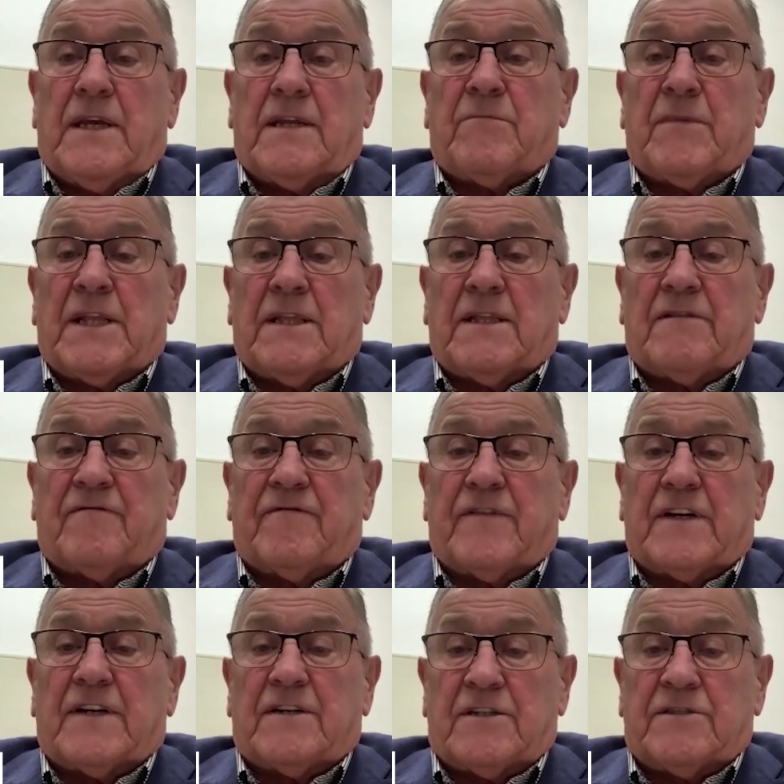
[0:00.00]
the middle of,
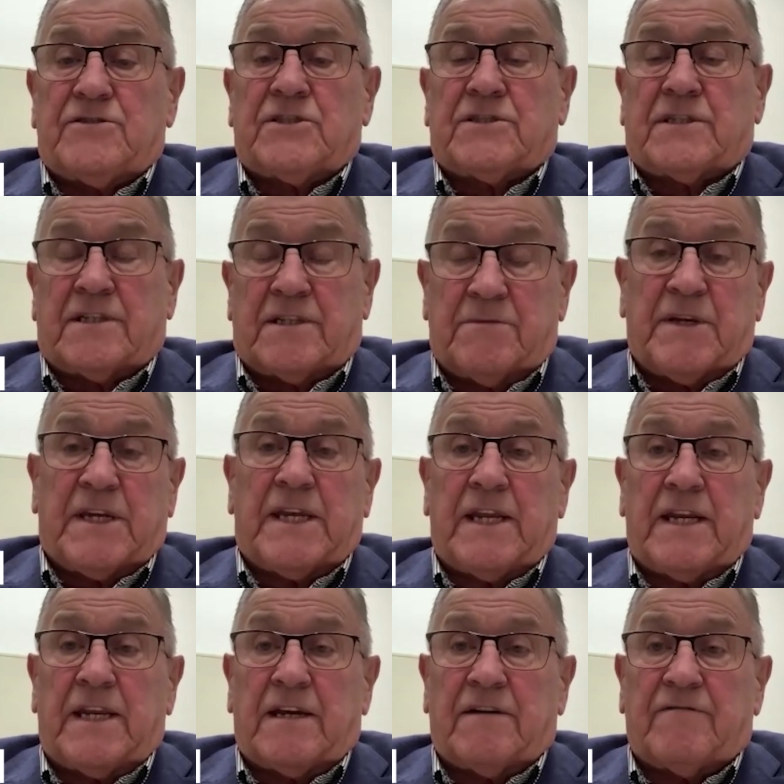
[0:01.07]
uh, or just at the
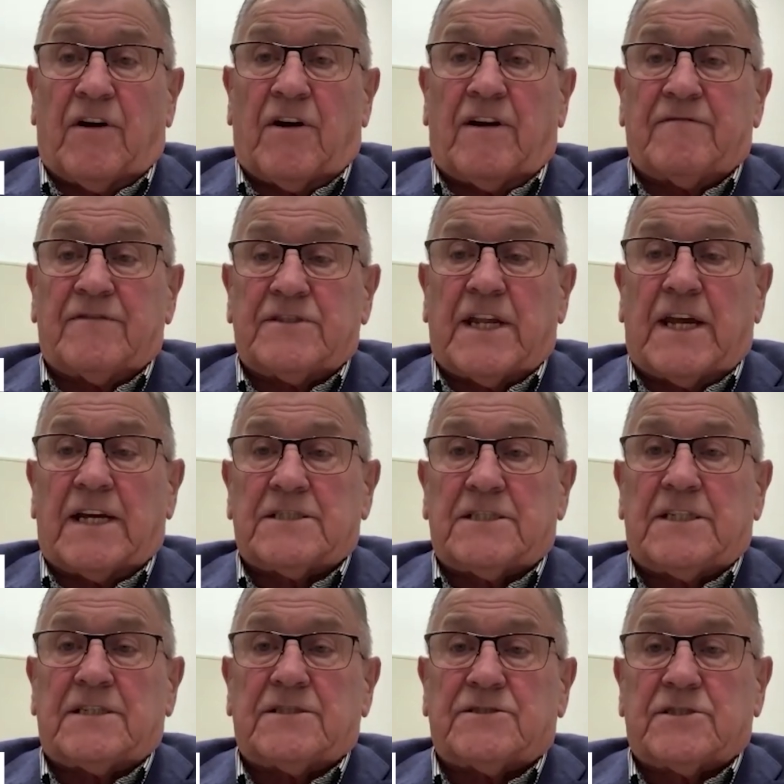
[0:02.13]
beginning of harvest,
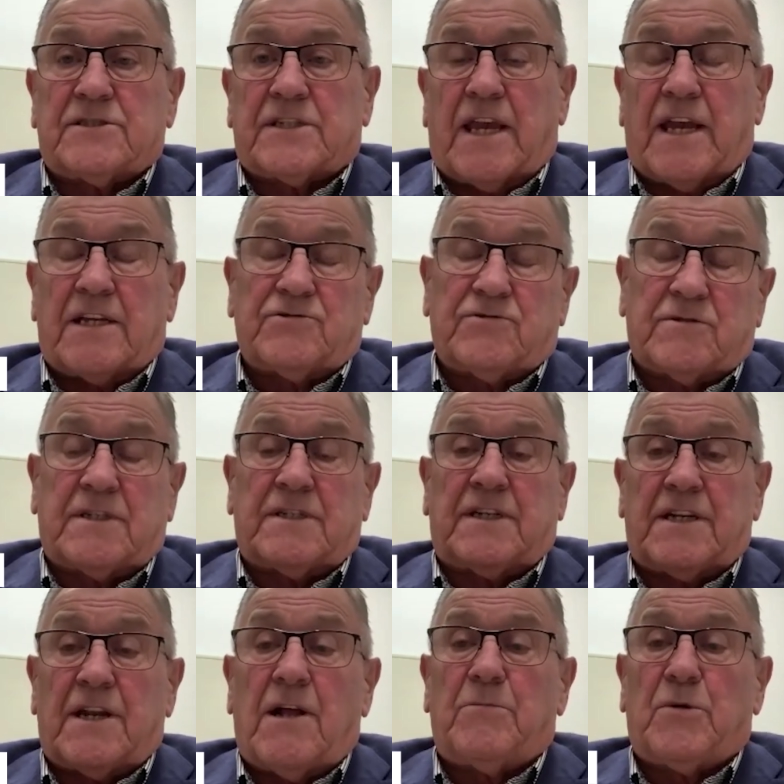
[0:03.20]
actually, in Saskatchewan.
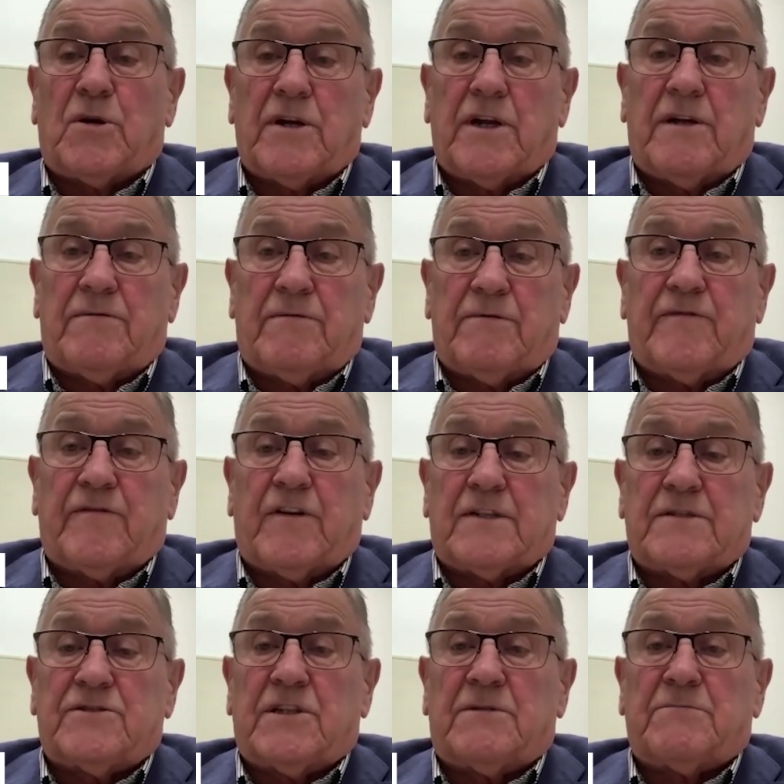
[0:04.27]
And in Alberta, we've
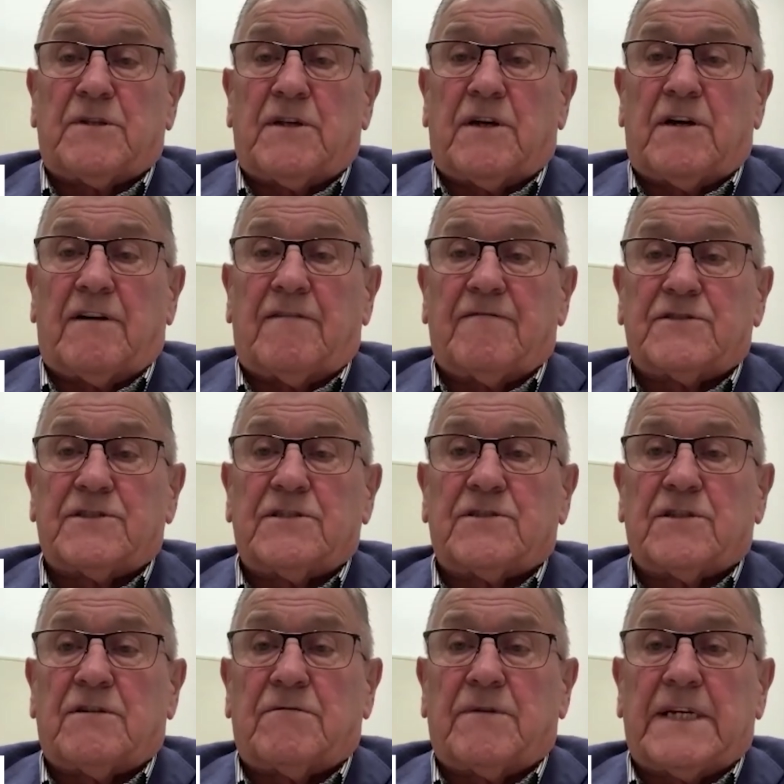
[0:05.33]
got some of the
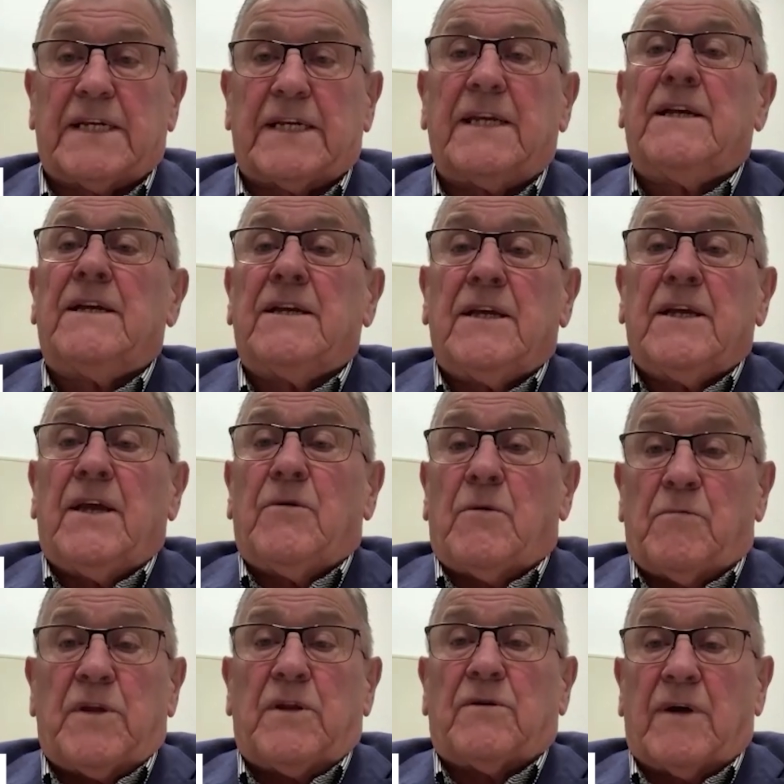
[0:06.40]
harvests already,
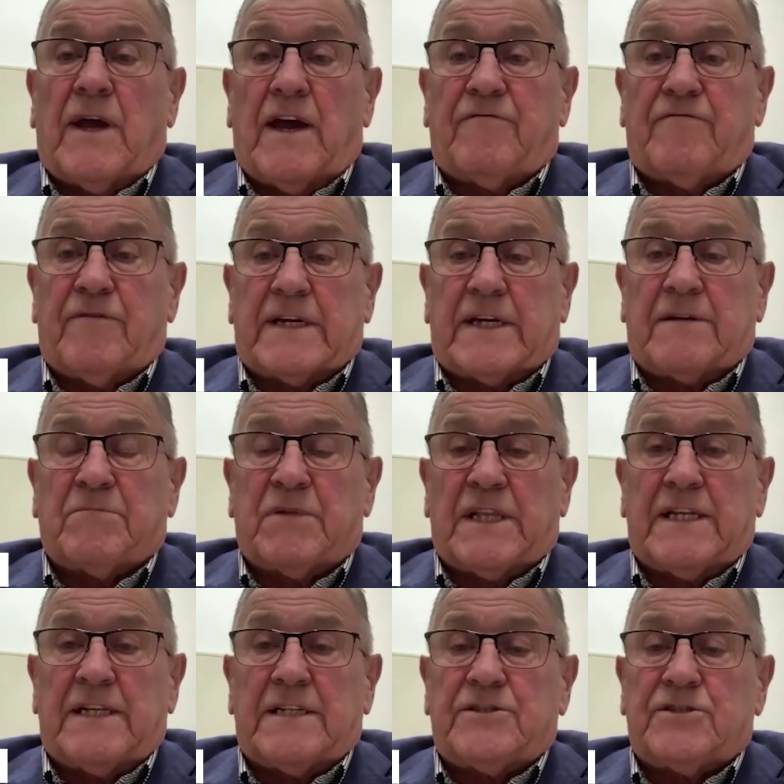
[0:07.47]
you know, halfway
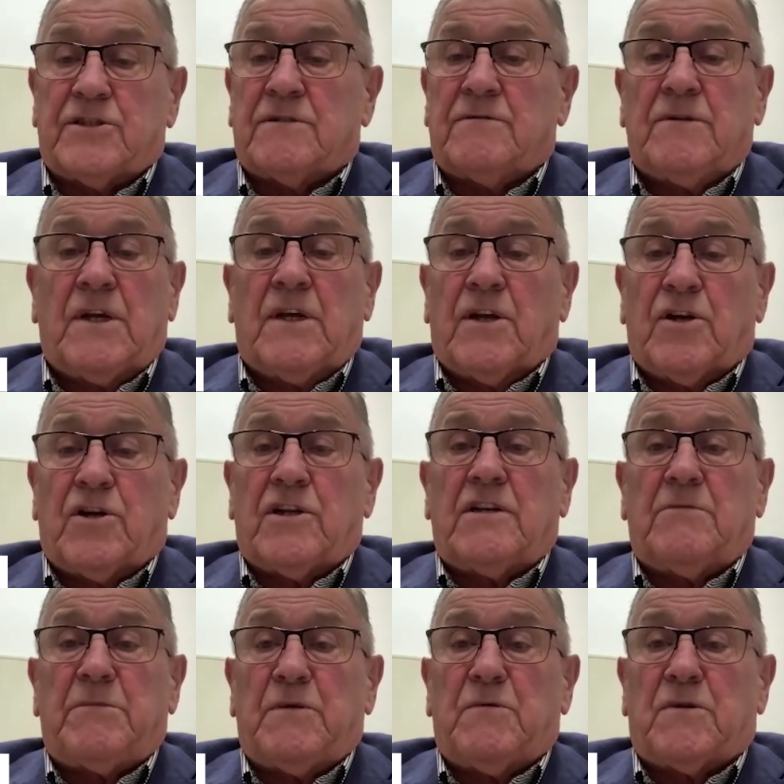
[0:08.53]
completed. So
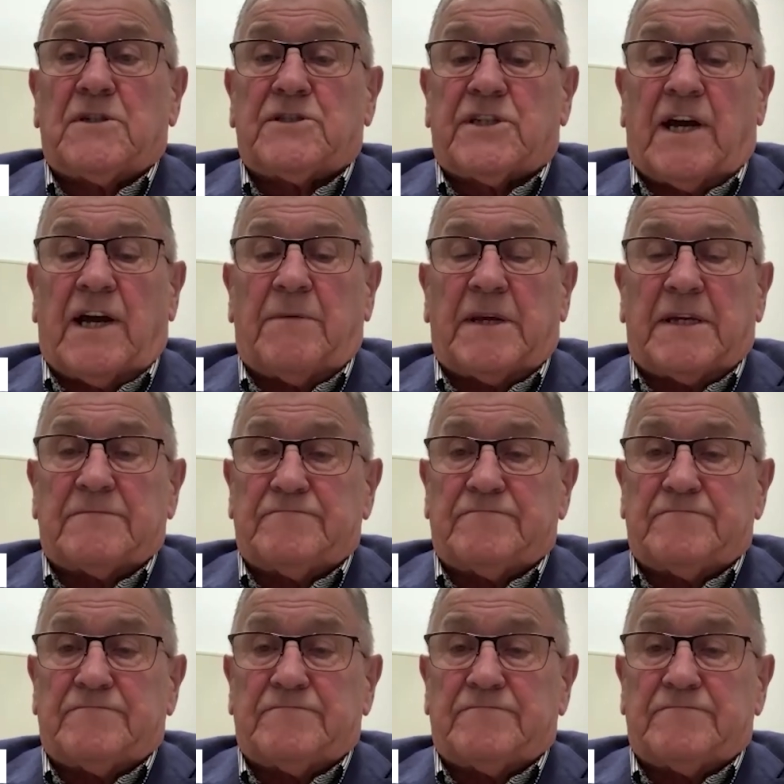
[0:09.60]
couldn't it be worse timing?